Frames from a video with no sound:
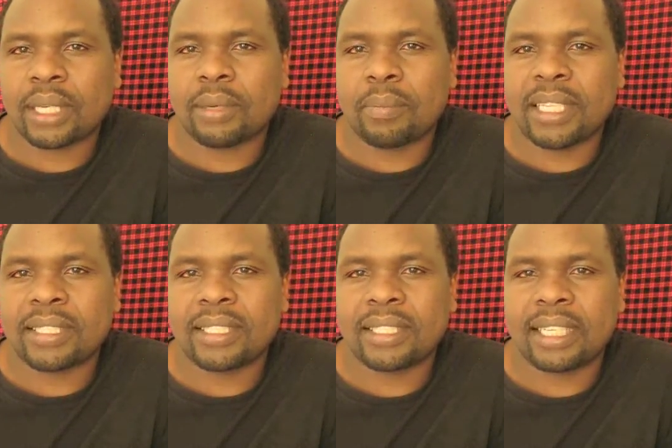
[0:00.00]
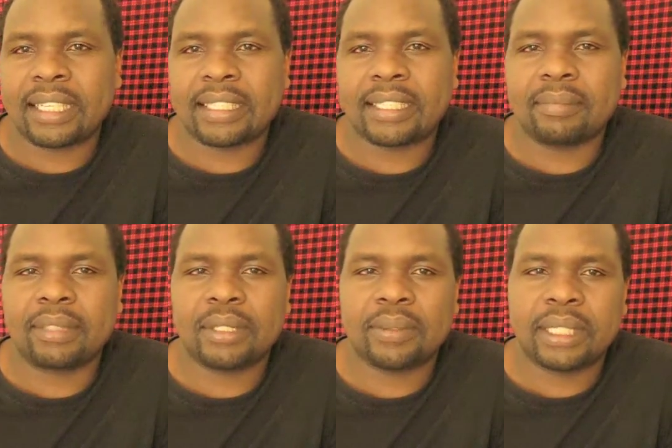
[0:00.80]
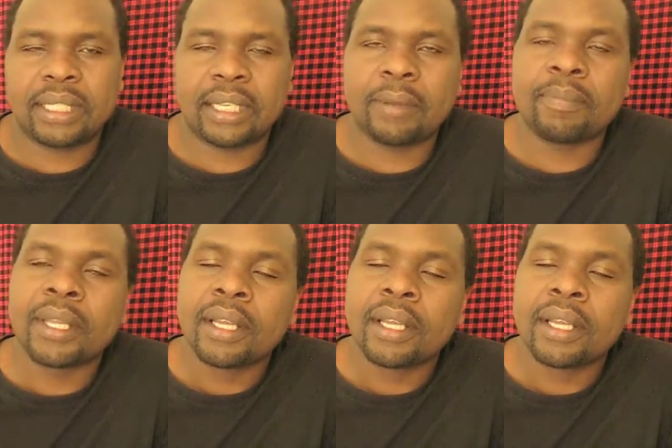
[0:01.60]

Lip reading: committed against them during the